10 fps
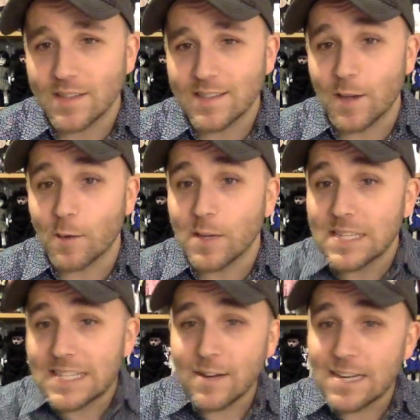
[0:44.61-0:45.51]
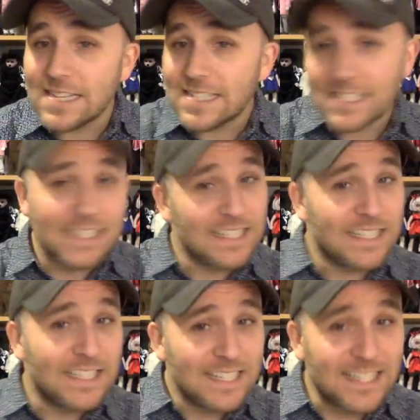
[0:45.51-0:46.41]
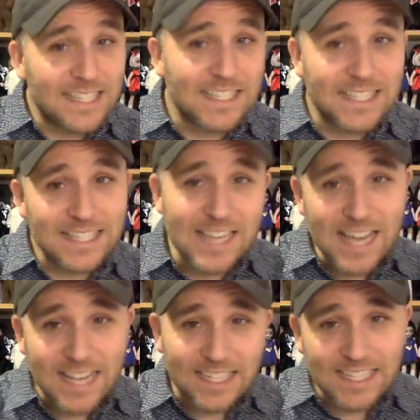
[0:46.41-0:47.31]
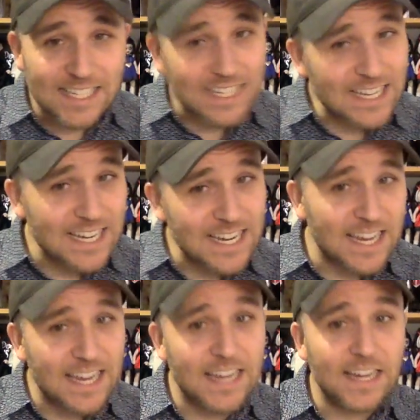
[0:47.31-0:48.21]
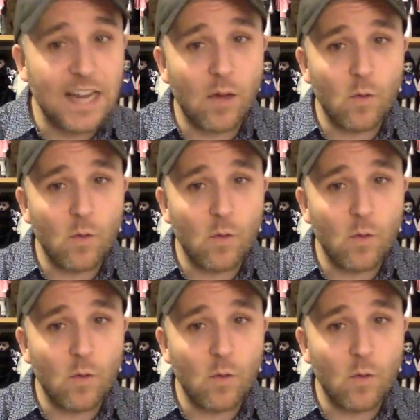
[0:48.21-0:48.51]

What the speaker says: So Series 16,